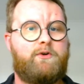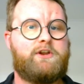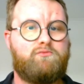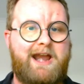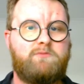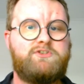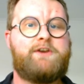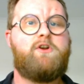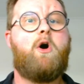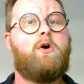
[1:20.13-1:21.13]
around
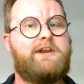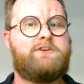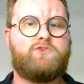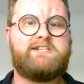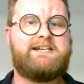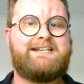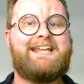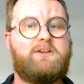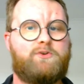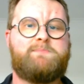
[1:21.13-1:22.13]
and aren't interested
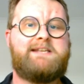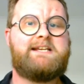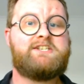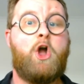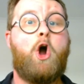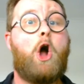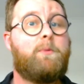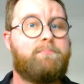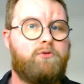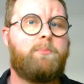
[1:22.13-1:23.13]
in cosmetics, I
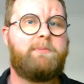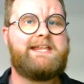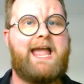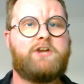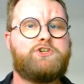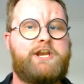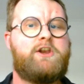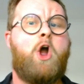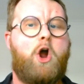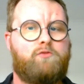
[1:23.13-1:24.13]
would probably cash
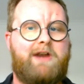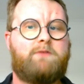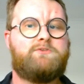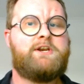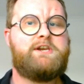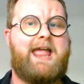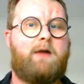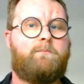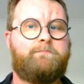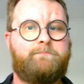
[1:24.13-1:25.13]
in around
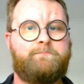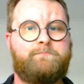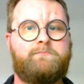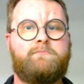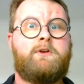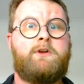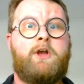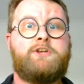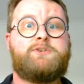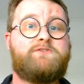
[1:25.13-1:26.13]
now.
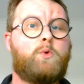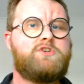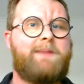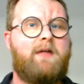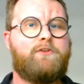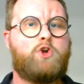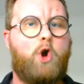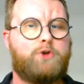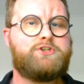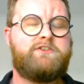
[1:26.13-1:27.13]
So we've talked about the
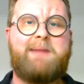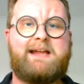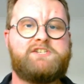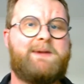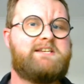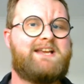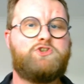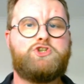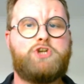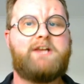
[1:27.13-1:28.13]
cost of bank space
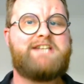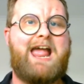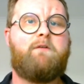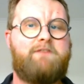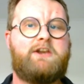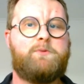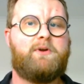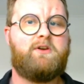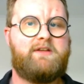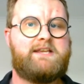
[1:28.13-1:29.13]
and just how
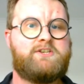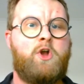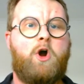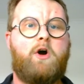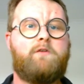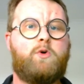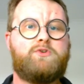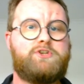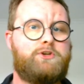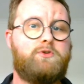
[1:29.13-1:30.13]
valuable it is. Of
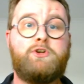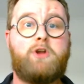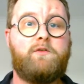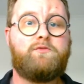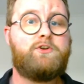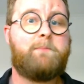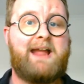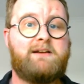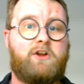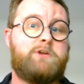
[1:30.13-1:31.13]
course, you can go through your
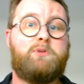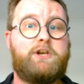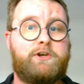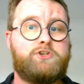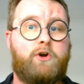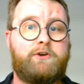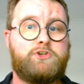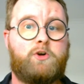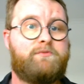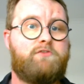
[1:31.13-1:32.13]
bank like a bull in a china
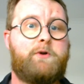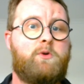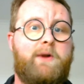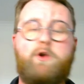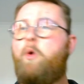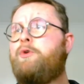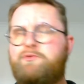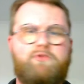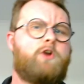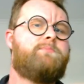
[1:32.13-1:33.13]
shop, throwing away all
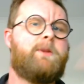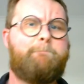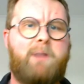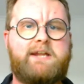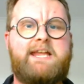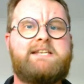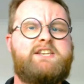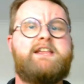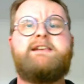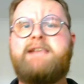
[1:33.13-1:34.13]
your rope, your buckets
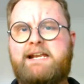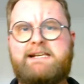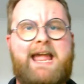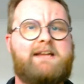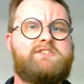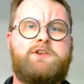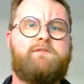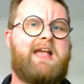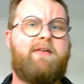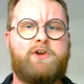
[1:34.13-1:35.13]
and your knickknacks that
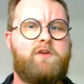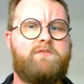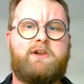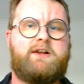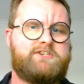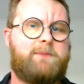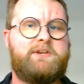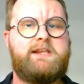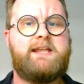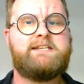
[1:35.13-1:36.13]
you've gathered over the last
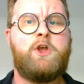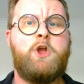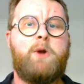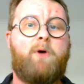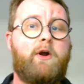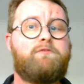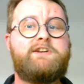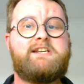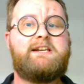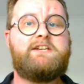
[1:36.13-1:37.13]
couple of years. But I've
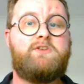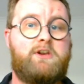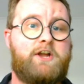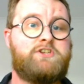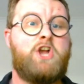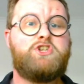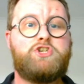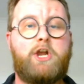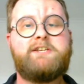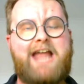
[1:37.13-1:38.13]
recently learned
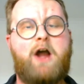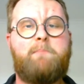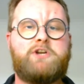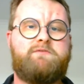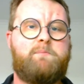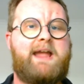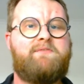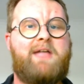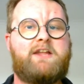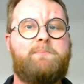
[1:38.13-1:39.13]
just how much of a
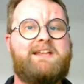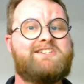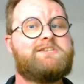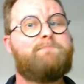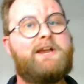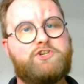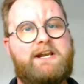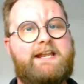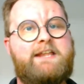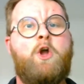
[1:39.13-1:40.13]
pain that can be,
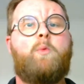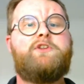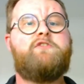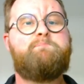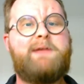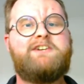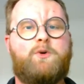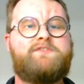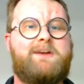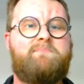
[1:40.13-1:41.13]
especially when you've binned
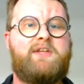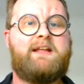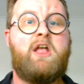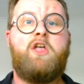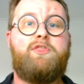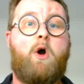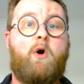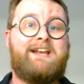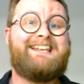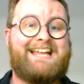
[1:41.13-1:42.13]
off something that
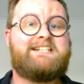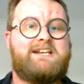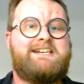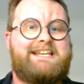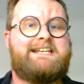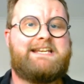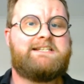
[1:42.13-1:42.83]
I later needed.